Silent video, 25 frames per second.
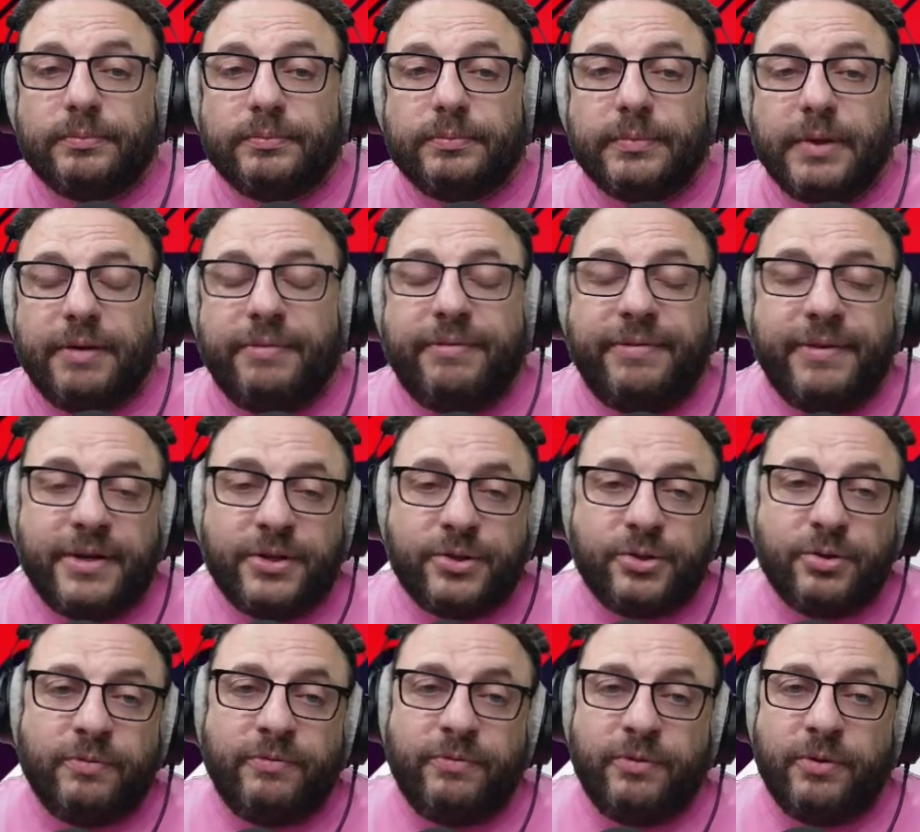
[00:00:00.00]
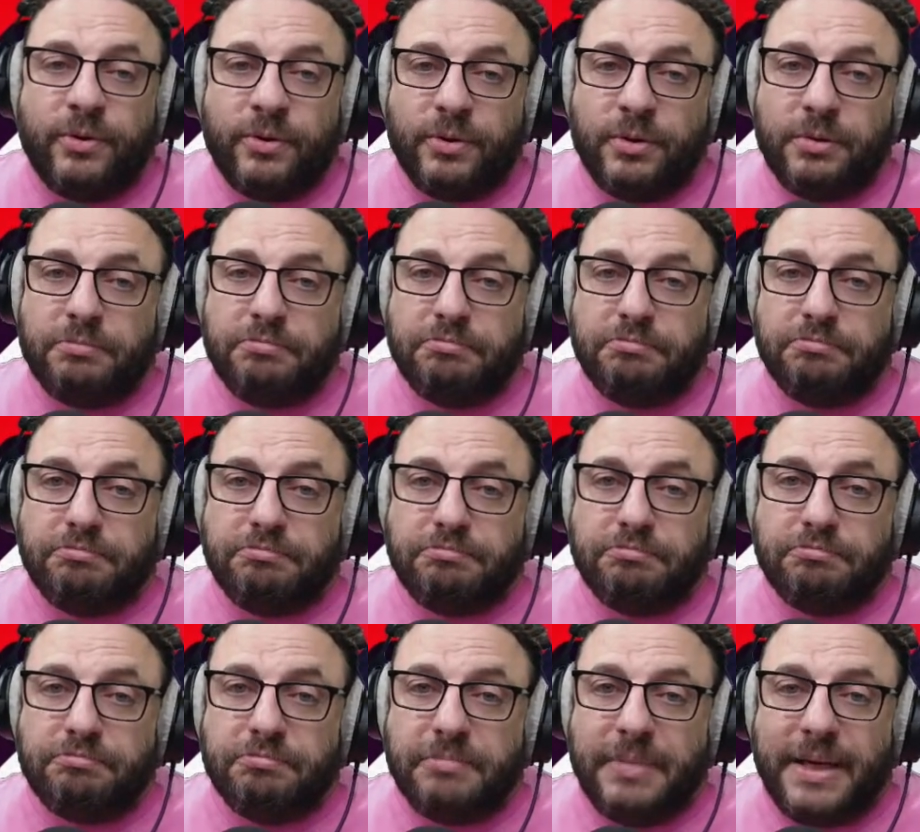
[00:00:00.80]
First of all,
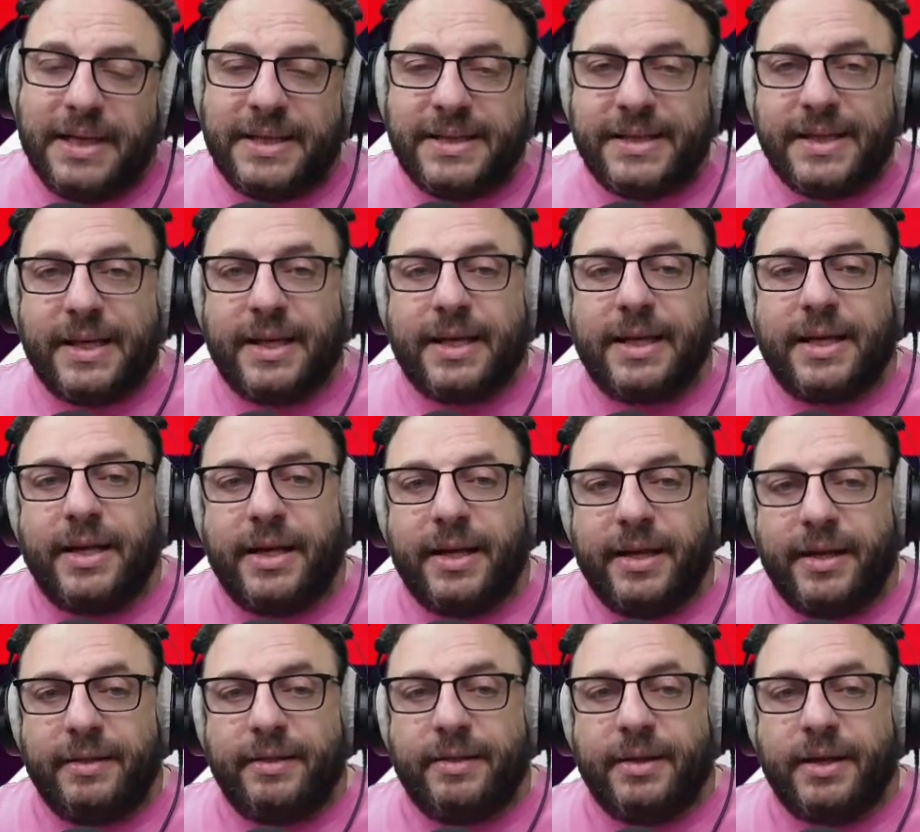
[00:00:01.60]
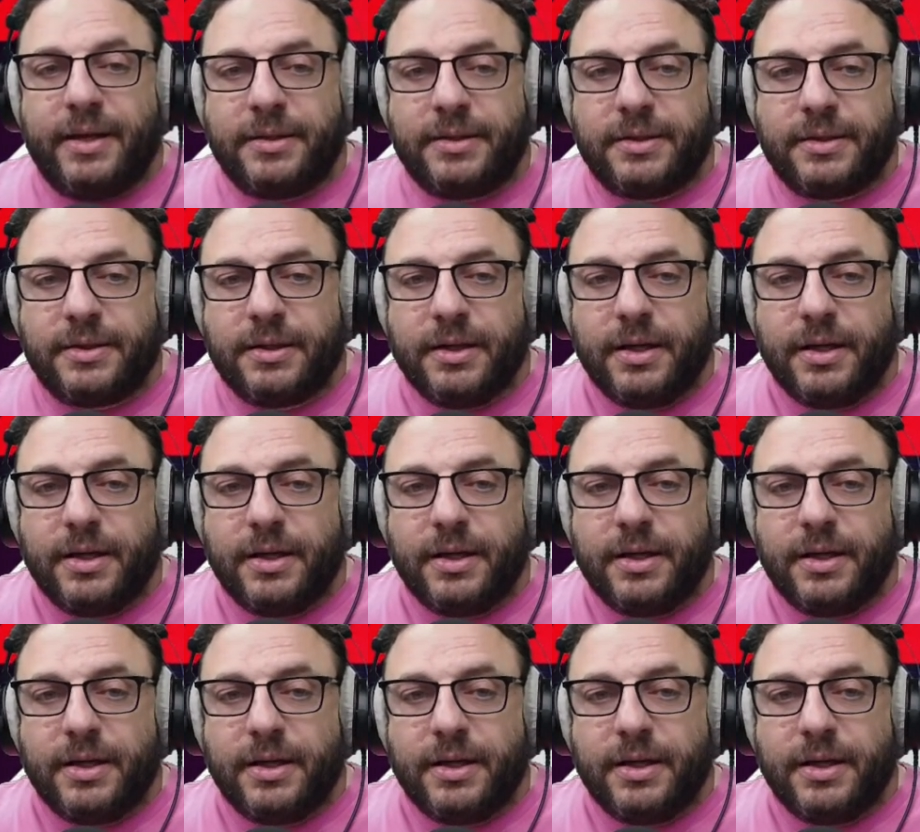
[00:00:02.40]
let's agree that